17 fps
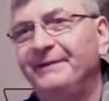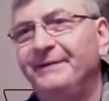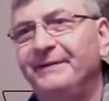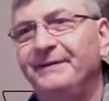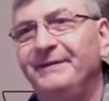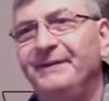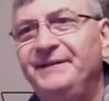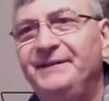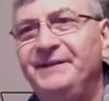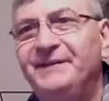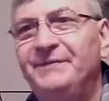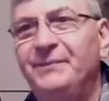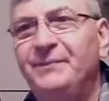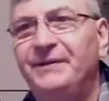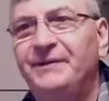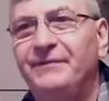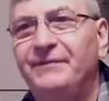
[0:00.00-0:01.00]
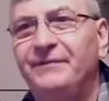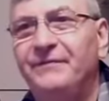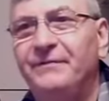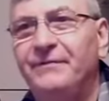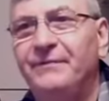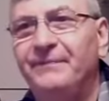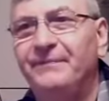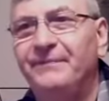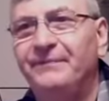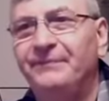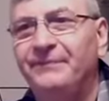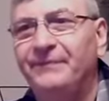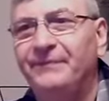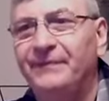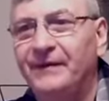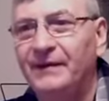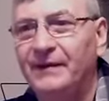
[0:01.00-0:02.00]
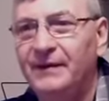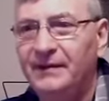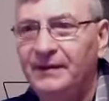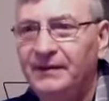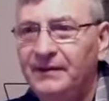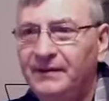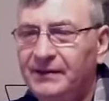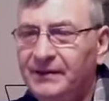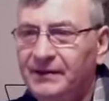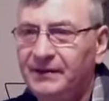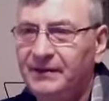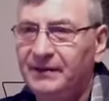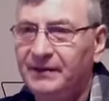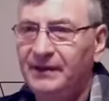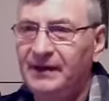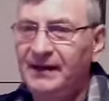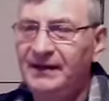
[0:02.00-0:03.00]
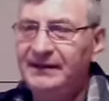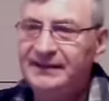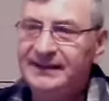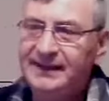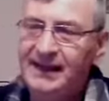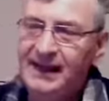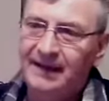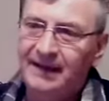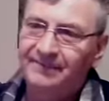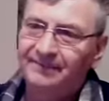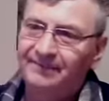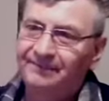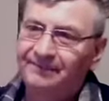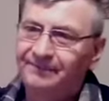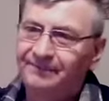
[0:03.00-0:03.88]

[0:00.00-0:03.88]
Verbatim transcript: Oh, this is wonderful. Let's say,